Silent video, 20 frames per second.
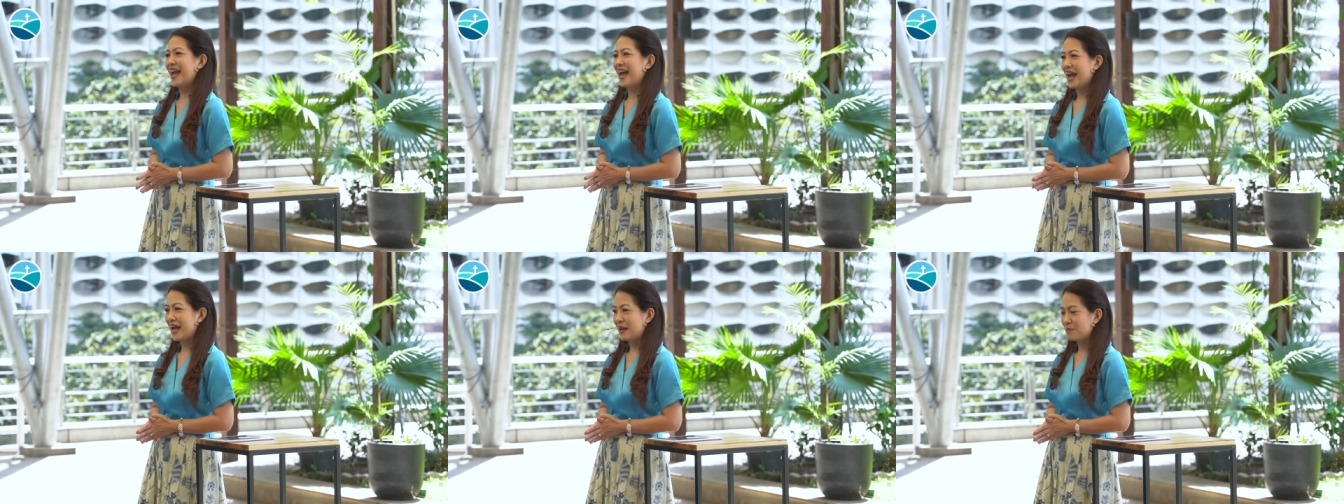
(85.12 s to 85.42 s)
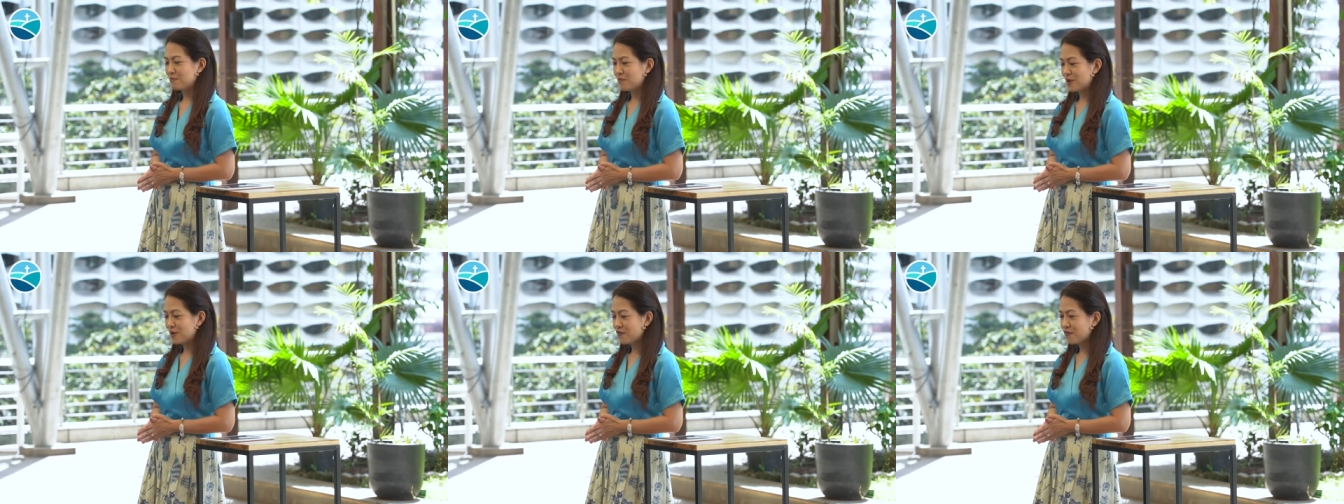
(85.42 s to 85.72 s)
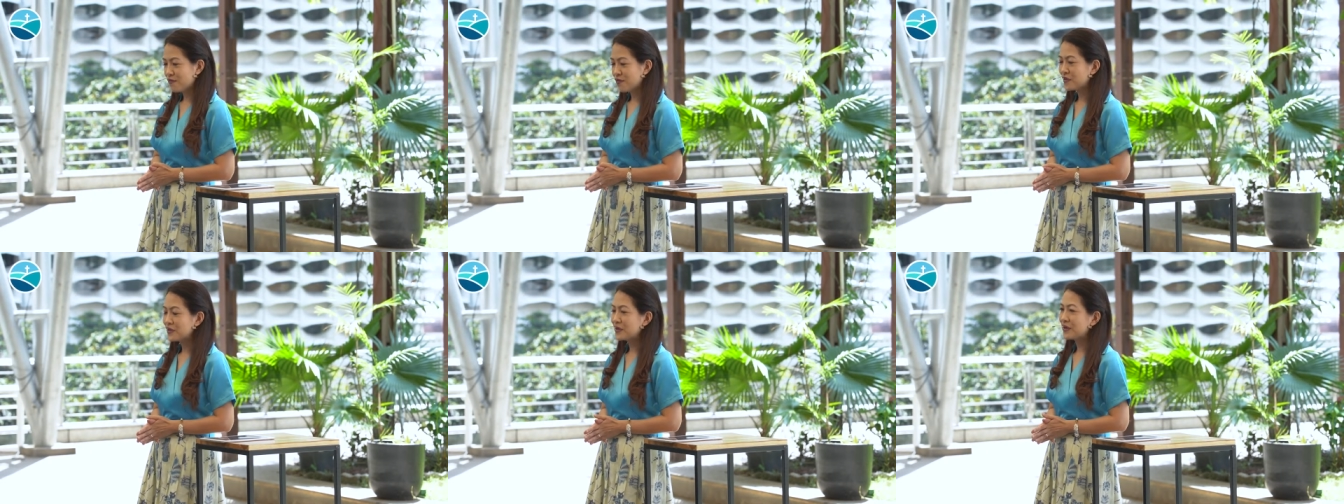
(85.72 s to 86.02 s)
and
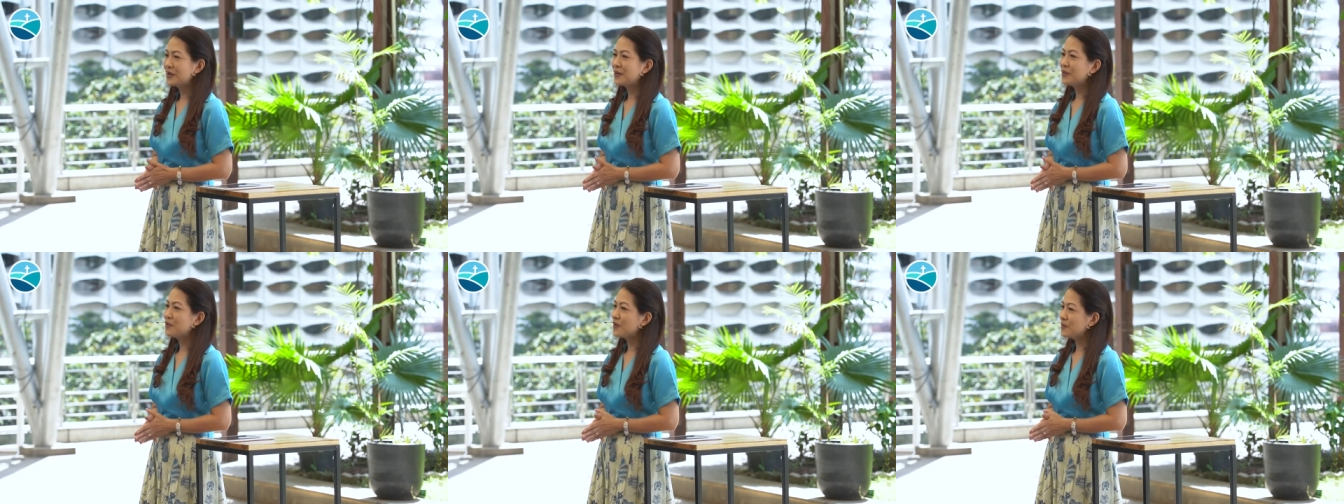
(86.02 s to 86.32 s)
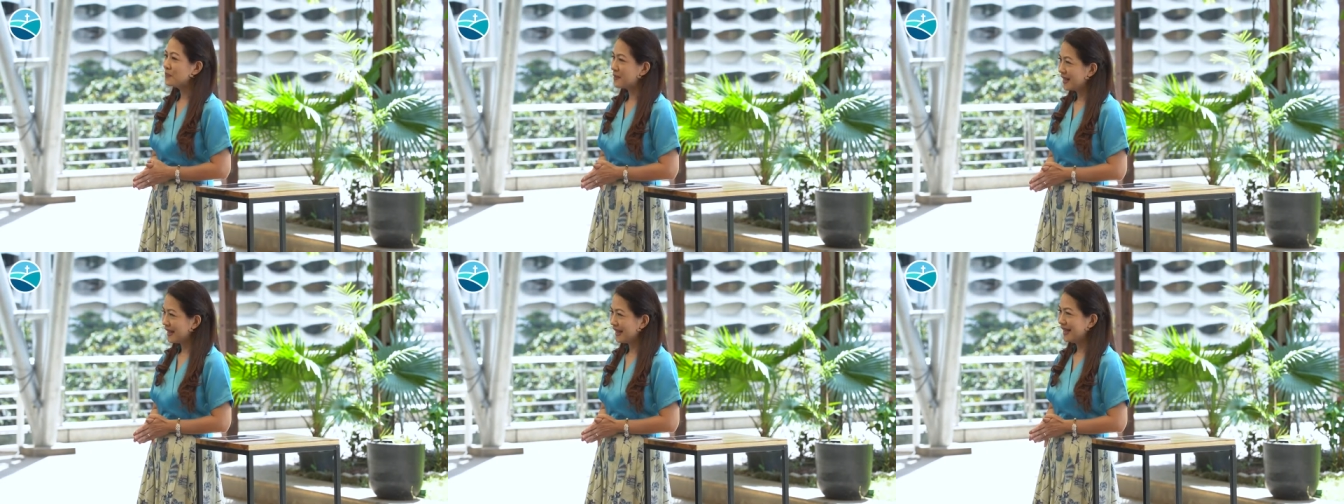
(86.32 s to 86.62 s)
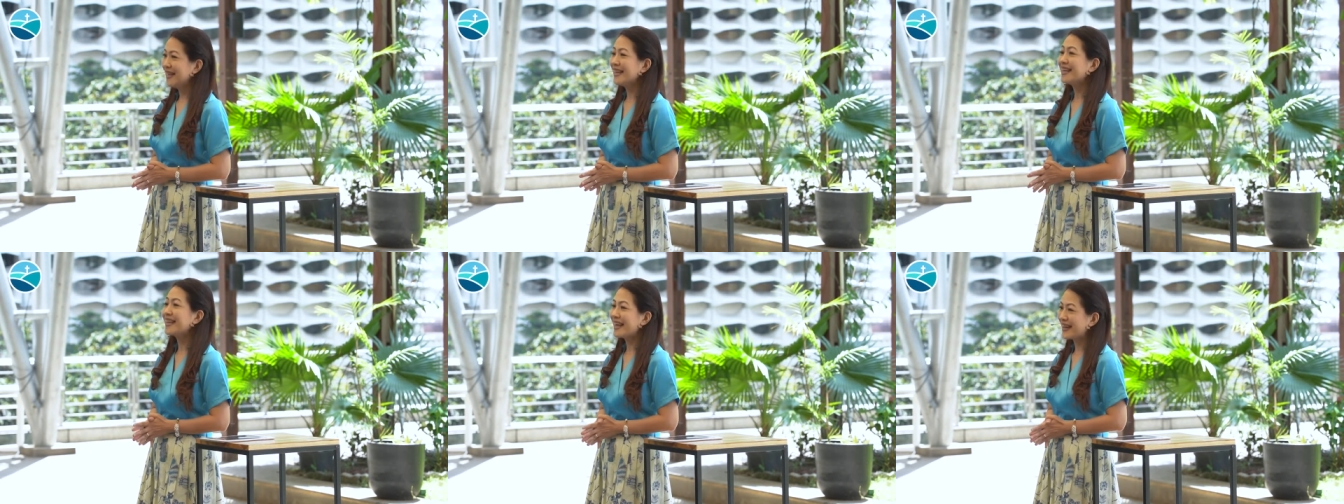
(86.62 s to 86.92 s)
before we
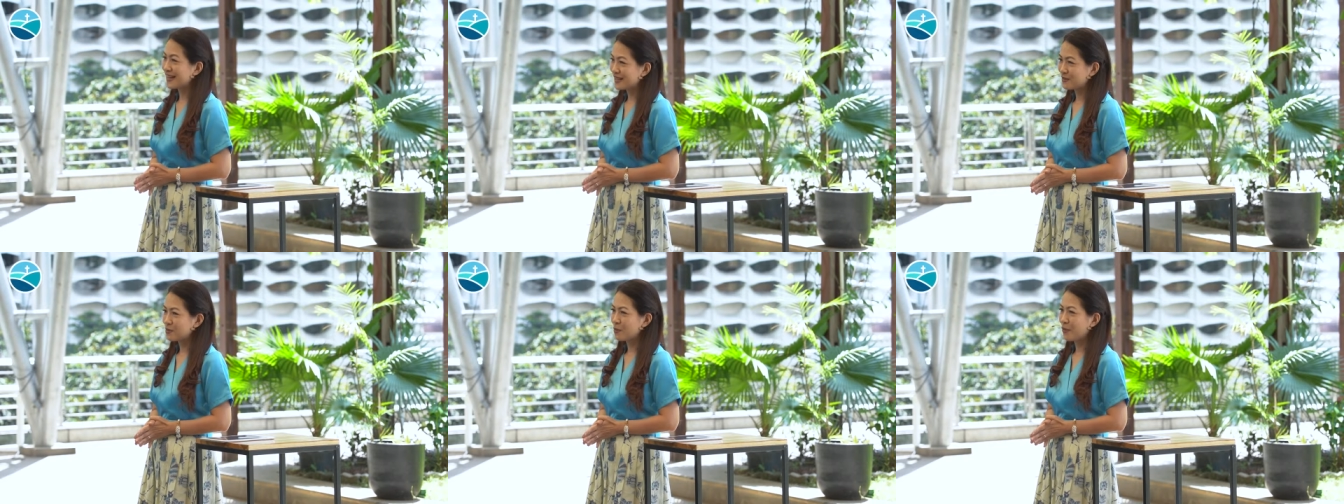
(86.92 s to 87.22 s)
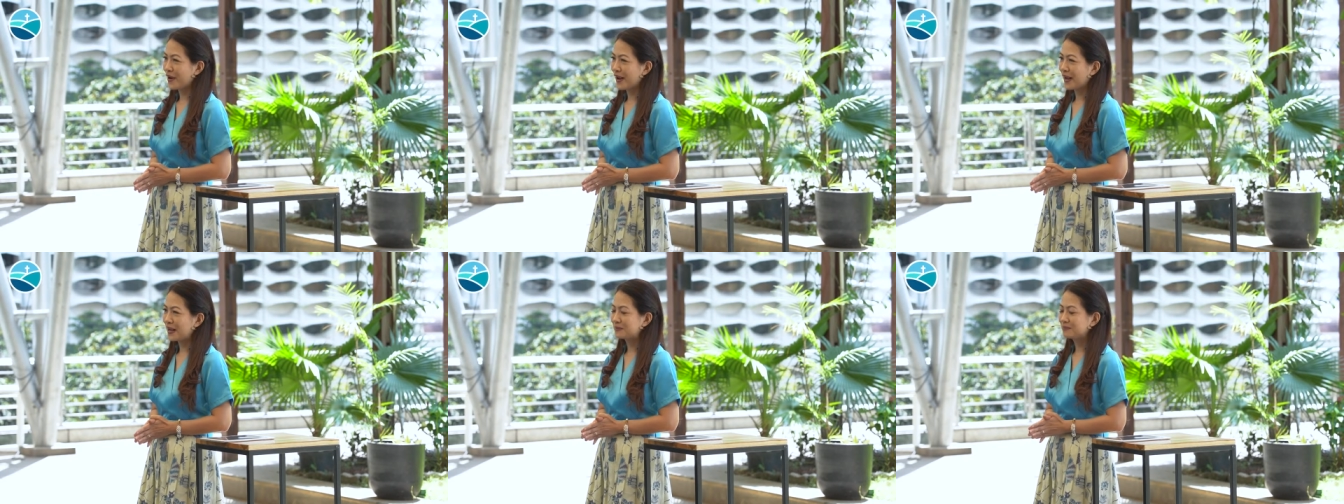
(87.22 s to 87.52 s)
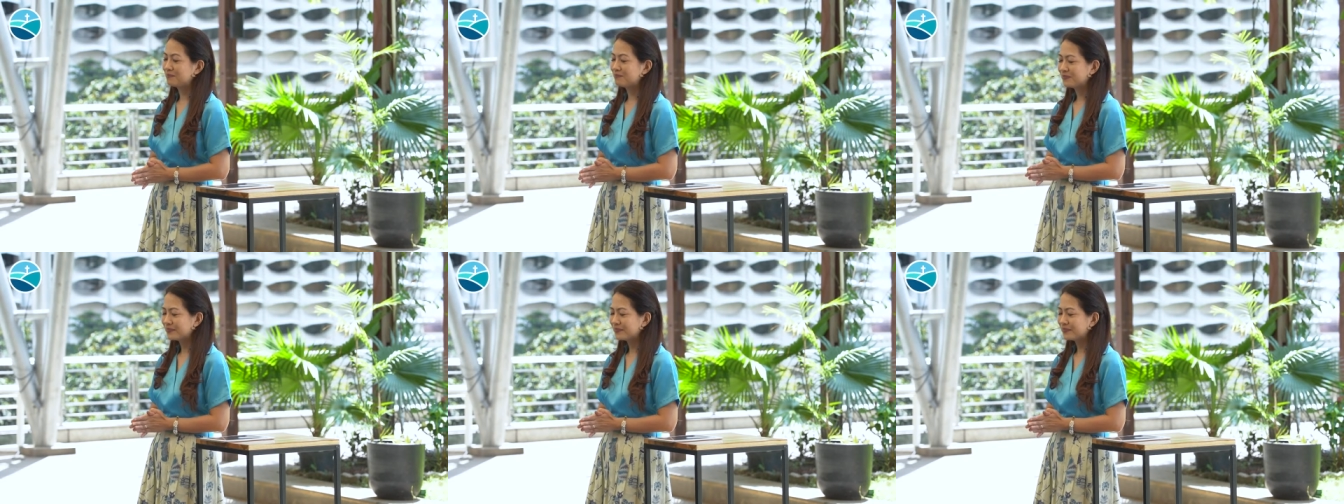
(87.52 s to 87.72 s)
begin let us pray